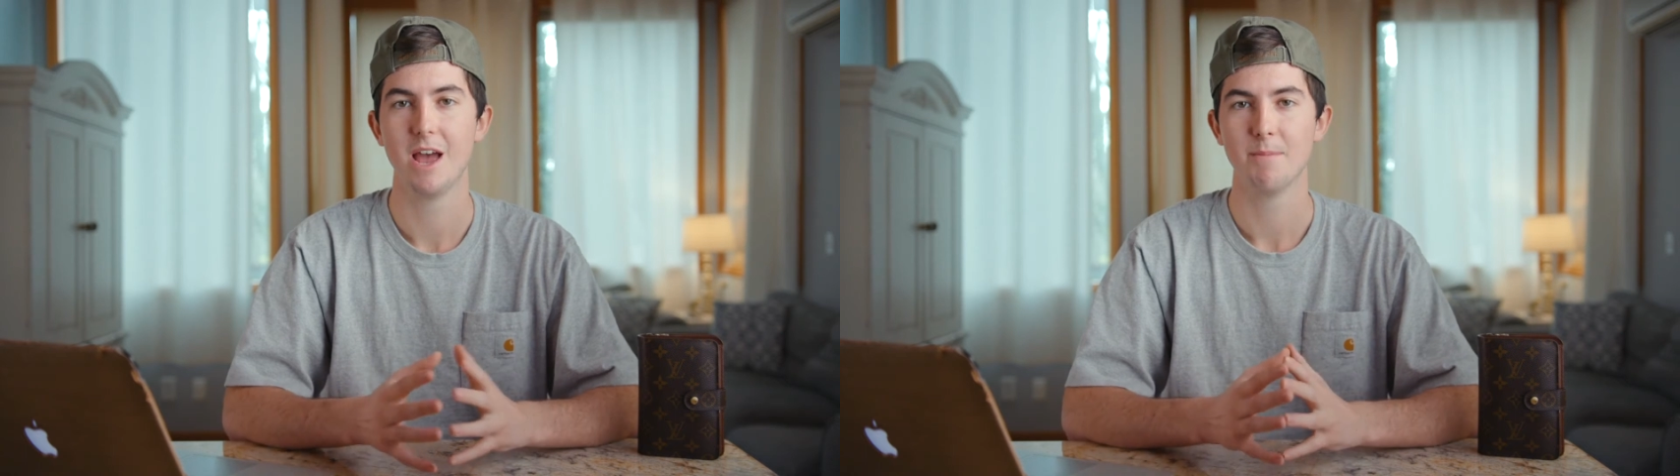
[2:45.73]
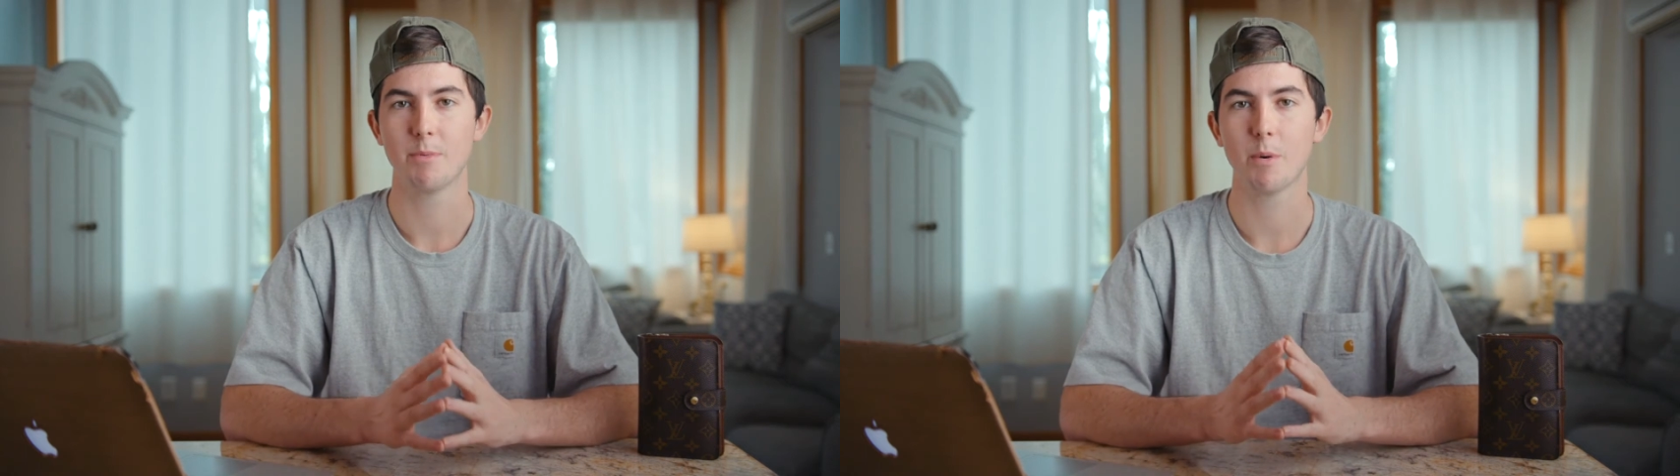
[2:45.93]

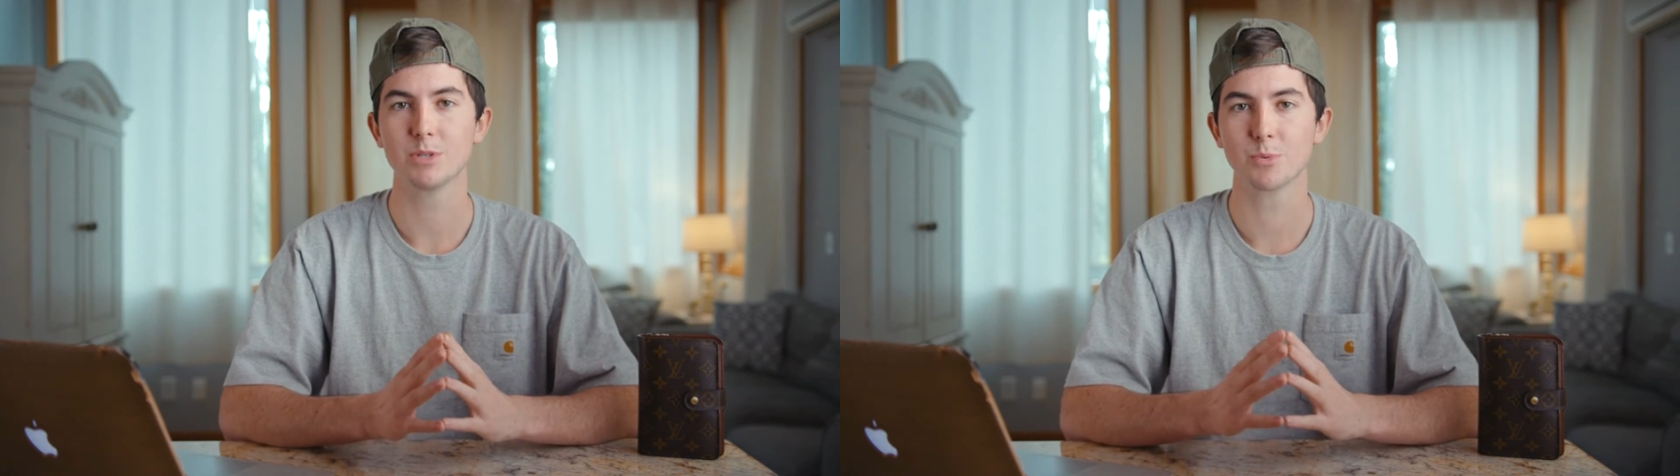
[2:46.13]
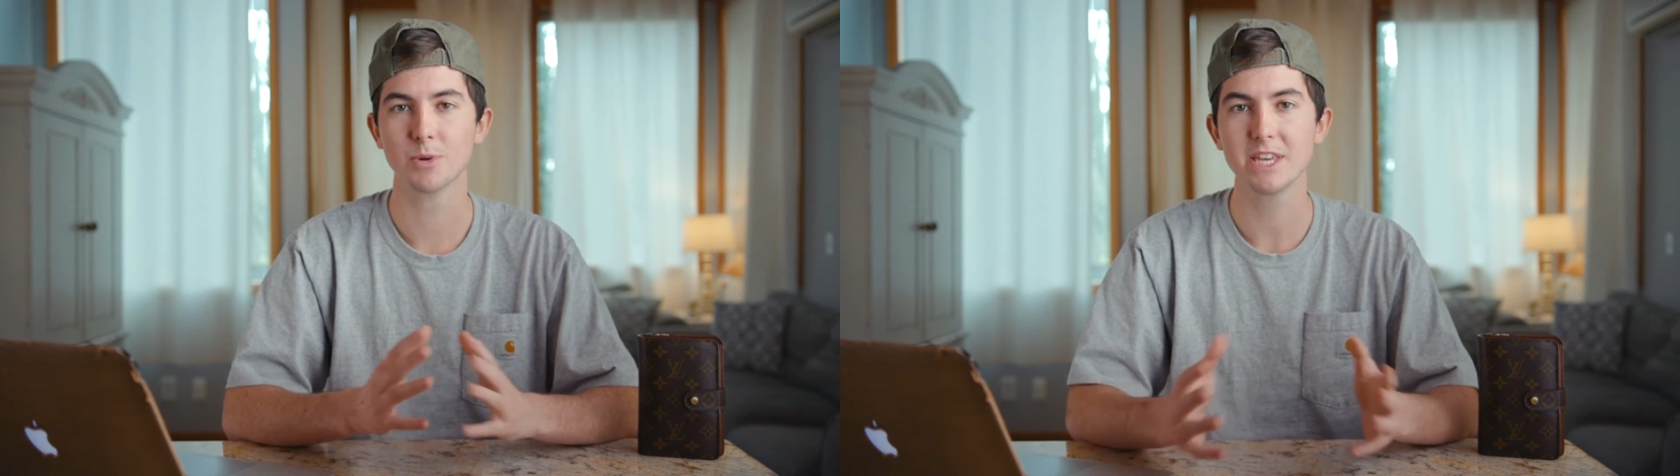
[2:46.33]
But what
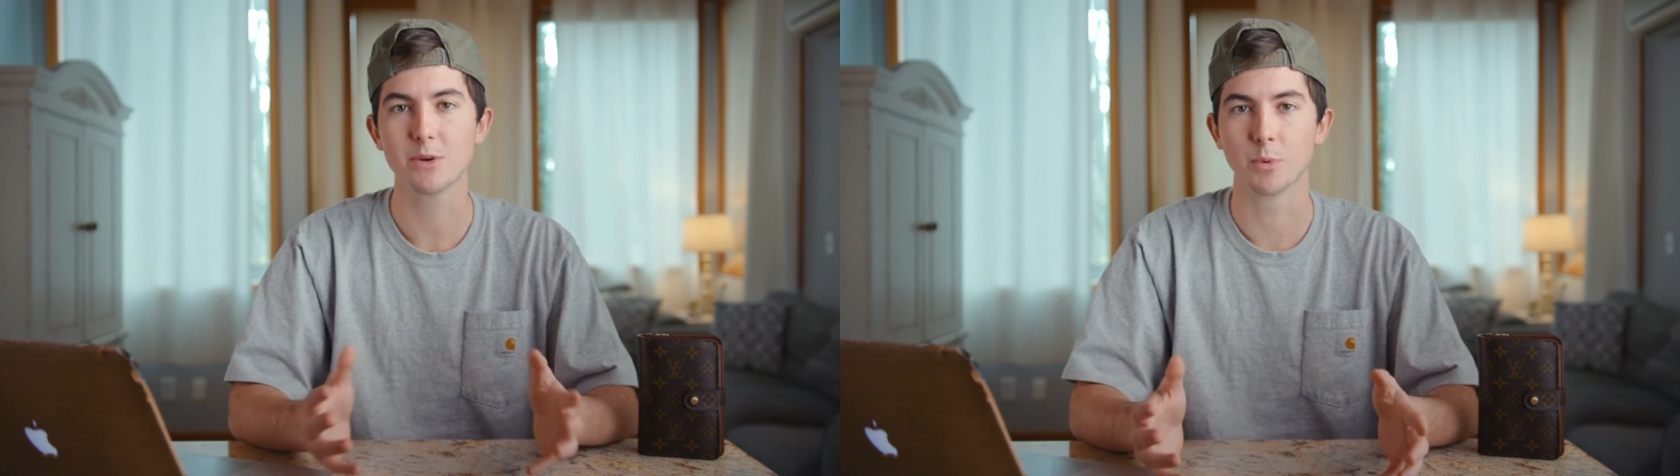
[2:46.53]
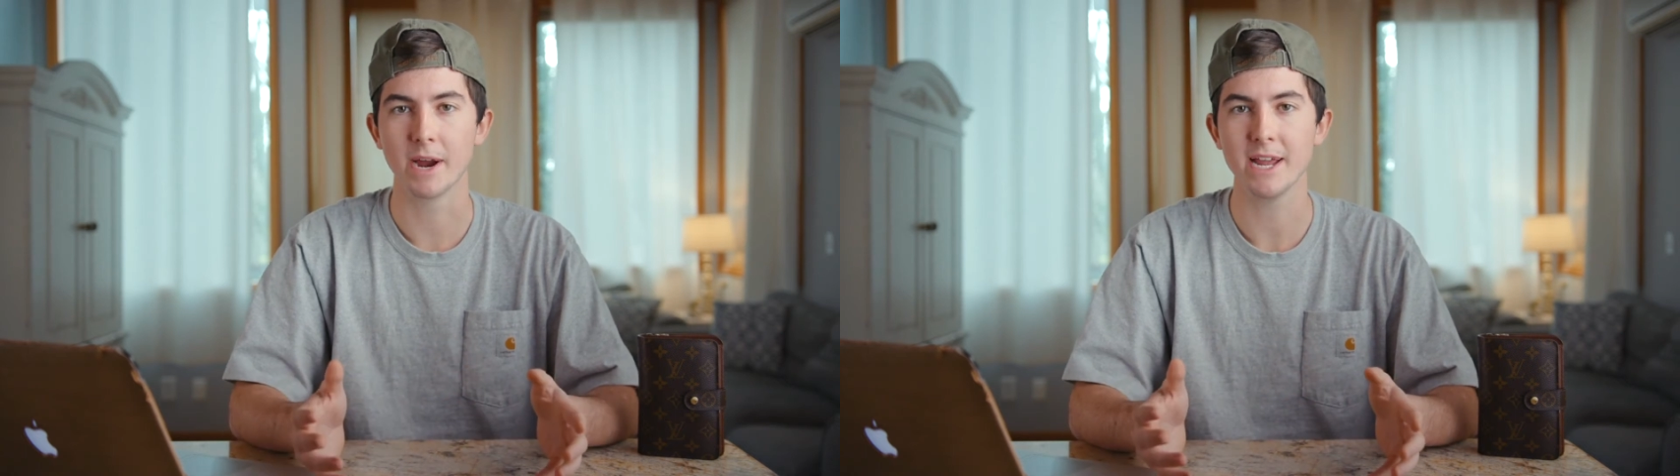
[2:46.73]
was really
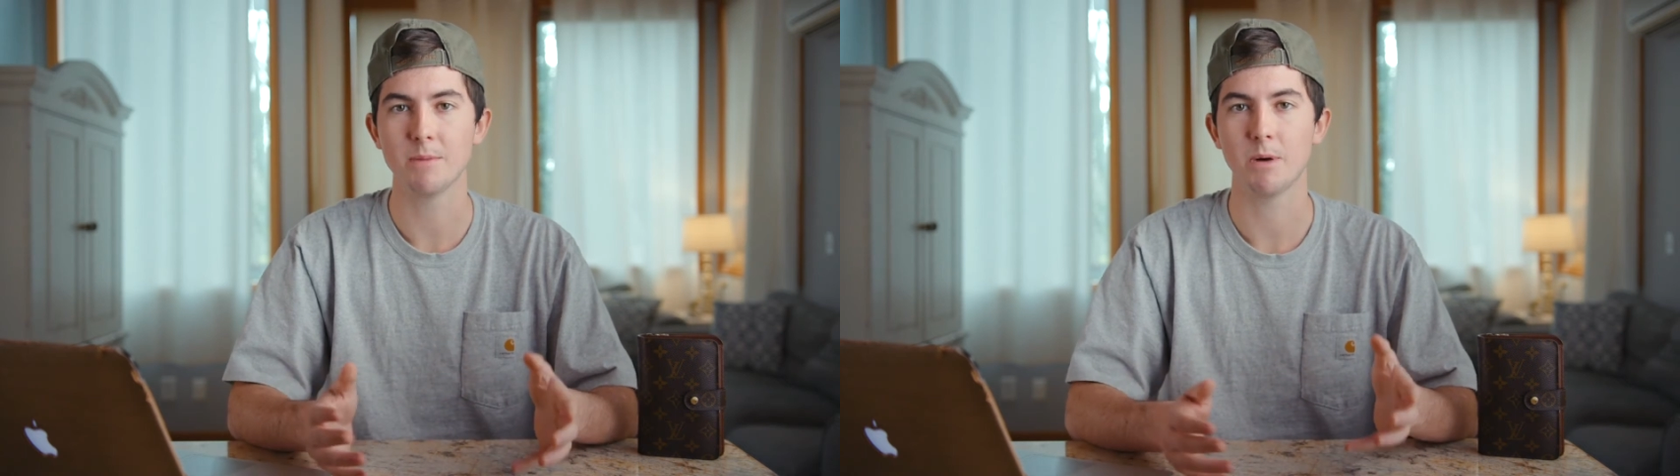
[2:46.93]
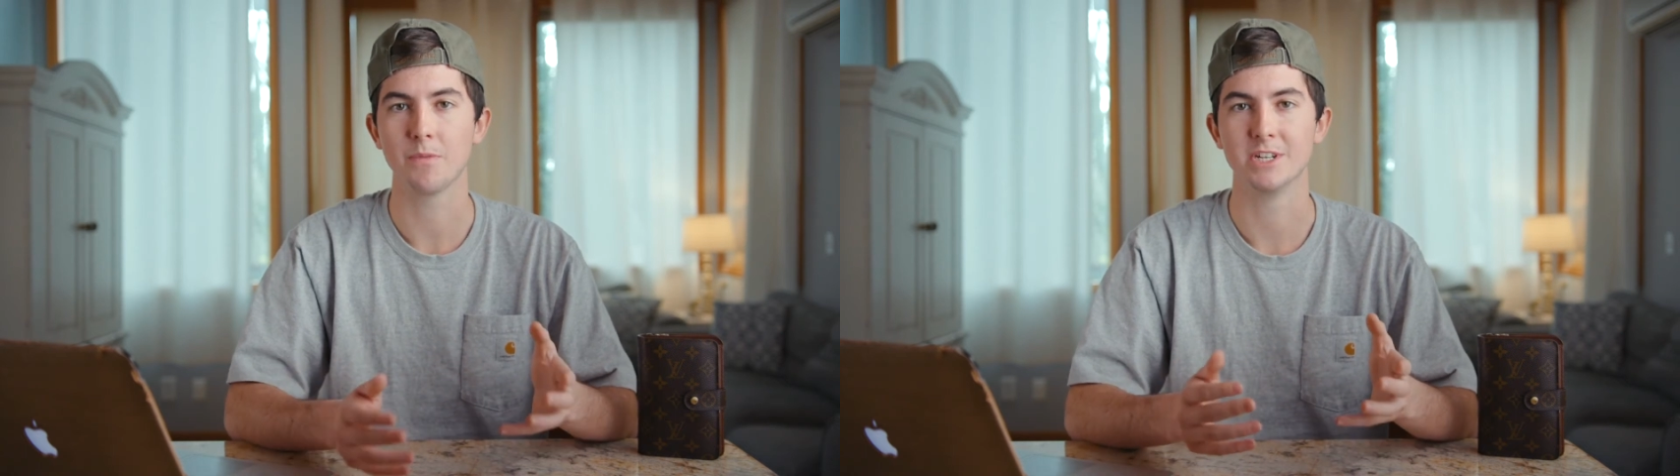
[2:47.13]
great
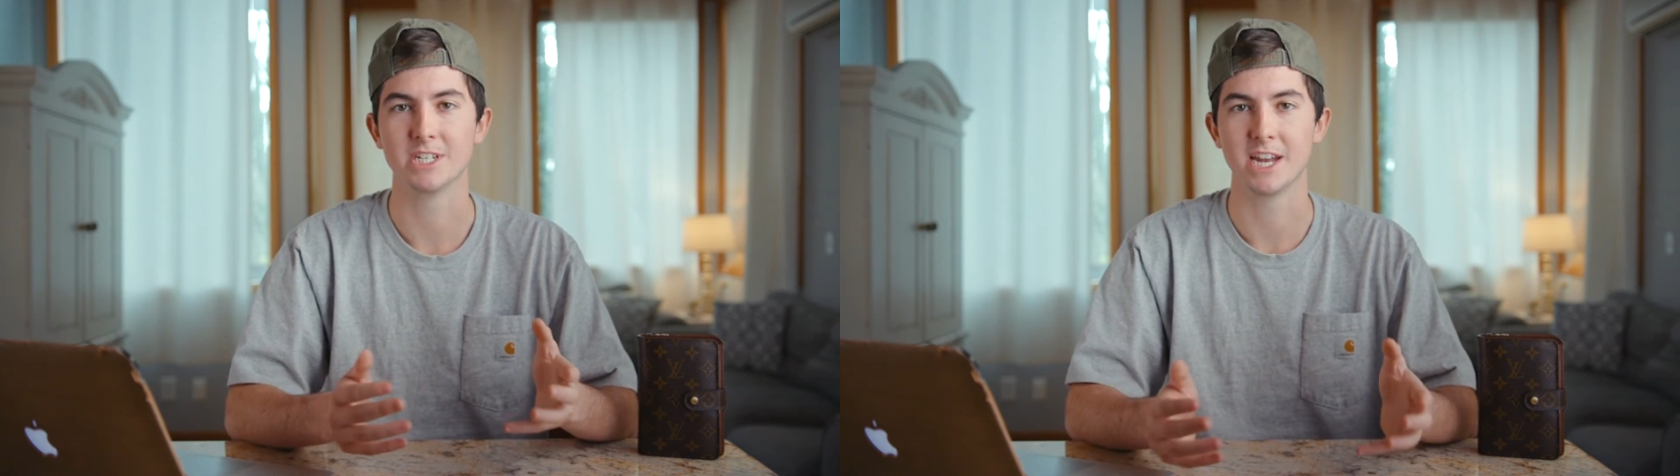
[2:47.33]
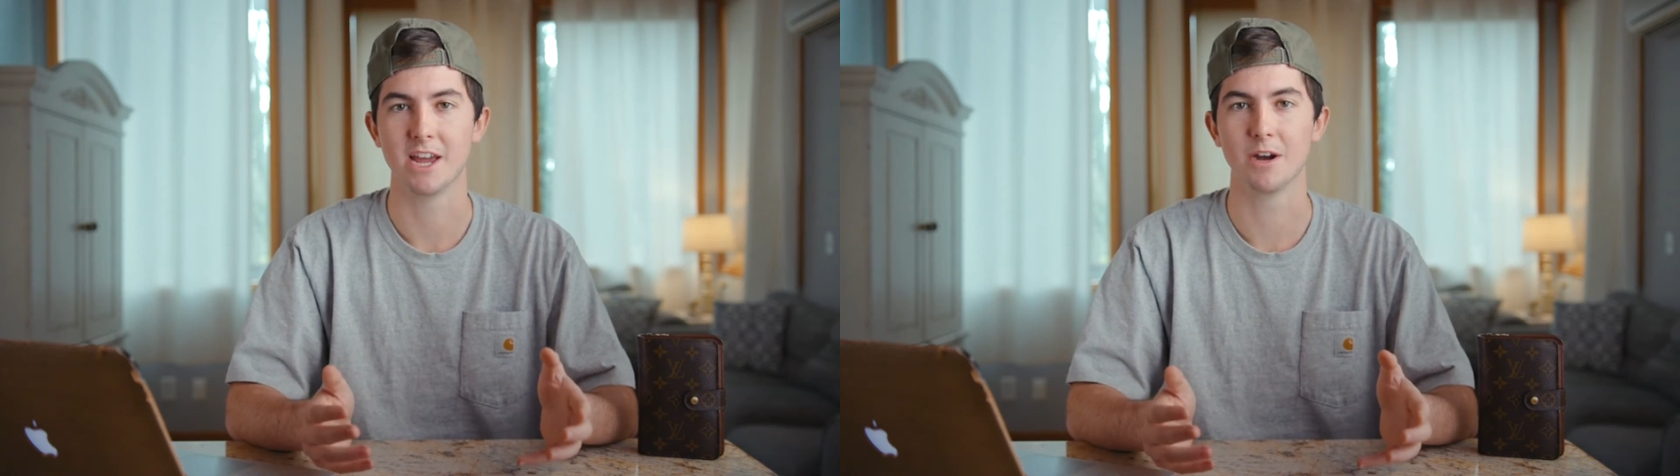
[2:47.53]
about this
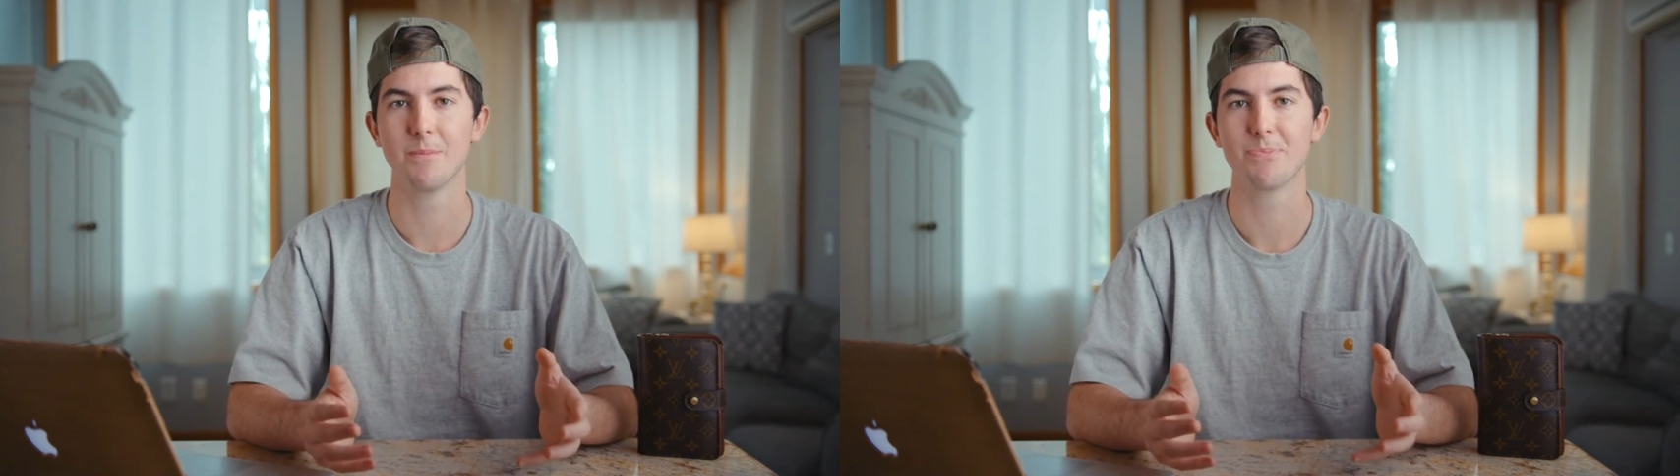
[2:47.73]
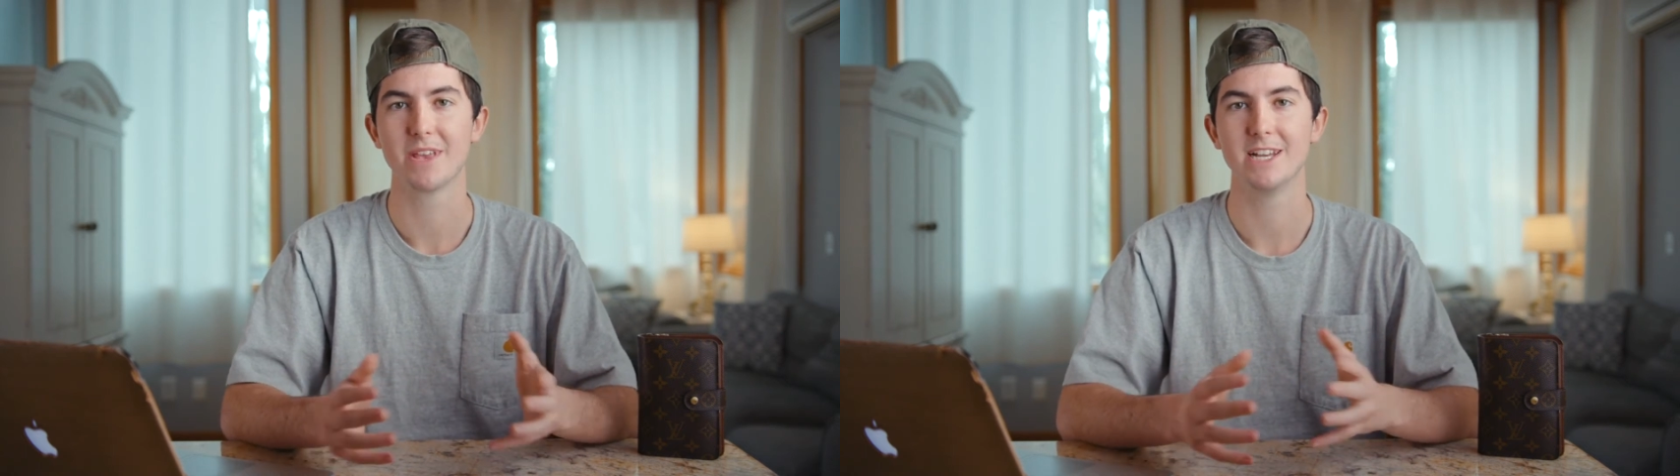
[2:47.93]
sale